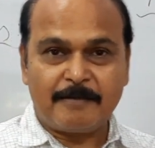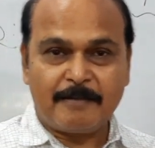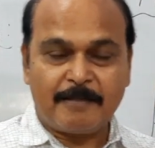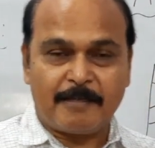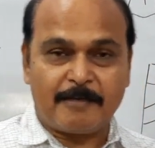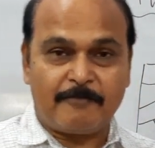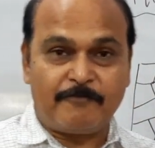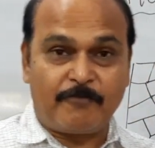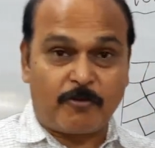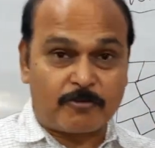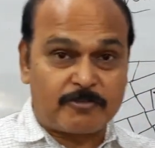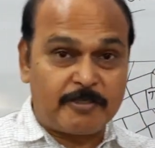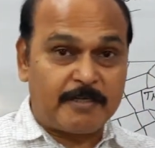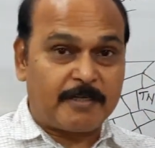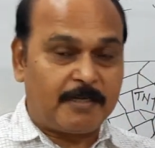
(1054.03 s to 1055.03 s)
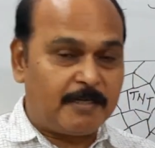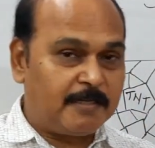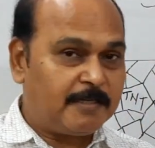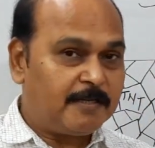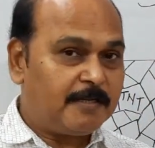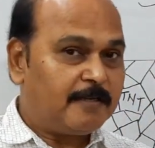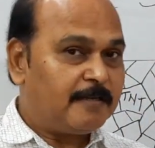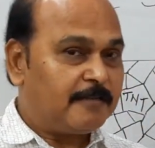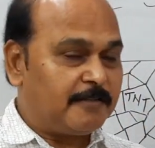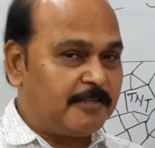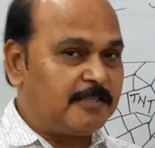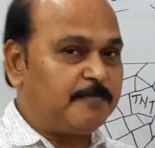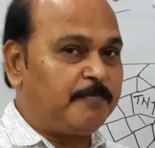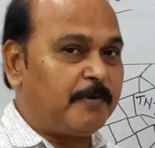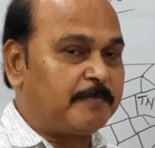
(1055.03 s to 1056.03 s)
and fortunately
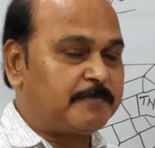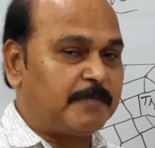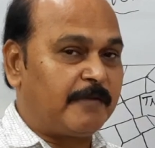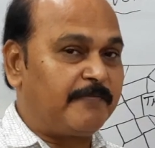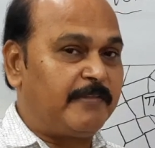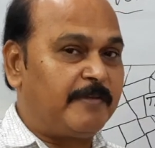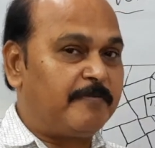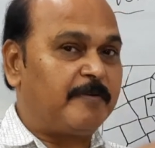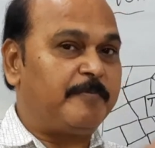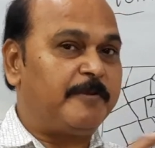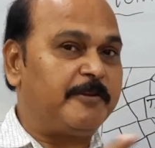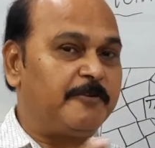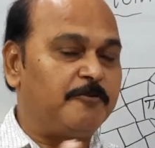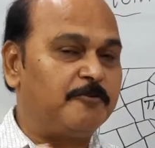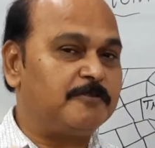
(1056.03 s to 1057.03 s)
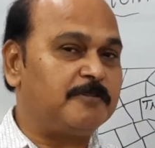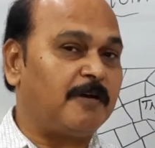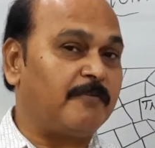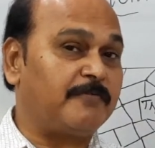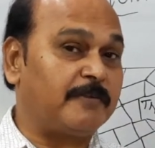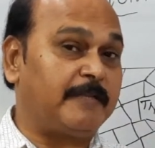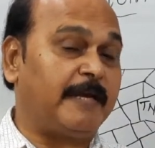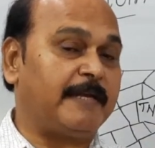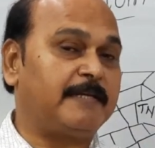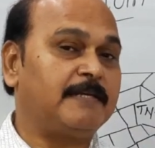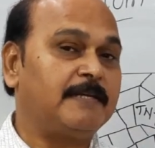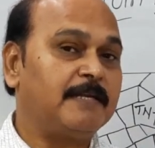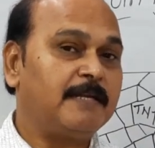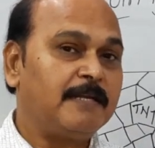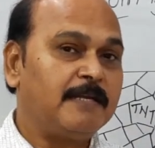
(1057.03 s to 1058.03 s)
these bombs have never been used after that